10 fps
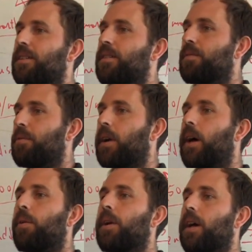half. For an
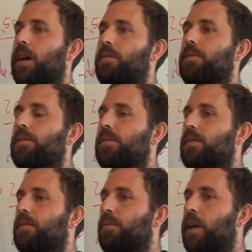hour and a half.
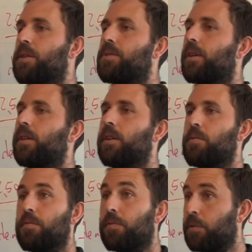When I started, it
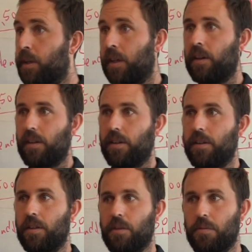was free,
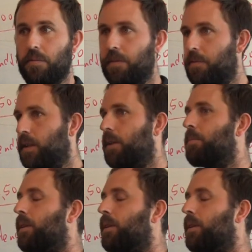and then it was fifteen